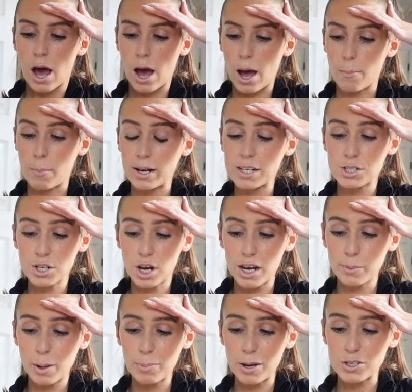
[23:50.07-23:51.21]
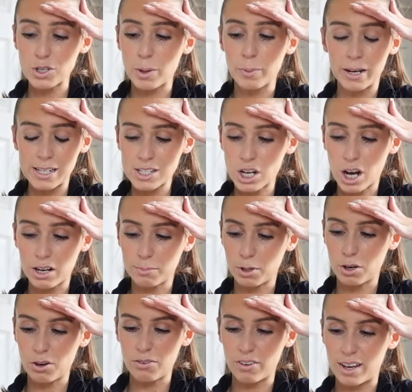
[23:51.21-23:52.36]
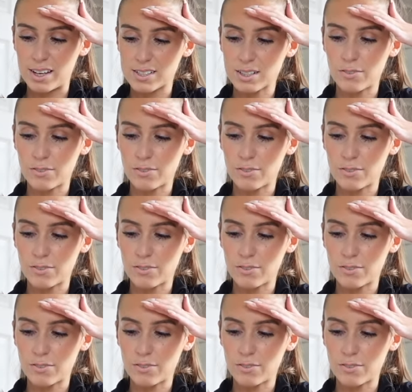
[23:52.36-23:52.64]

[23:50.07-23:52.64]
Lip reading: I need to tidy my bedroom, I need to tidy my office.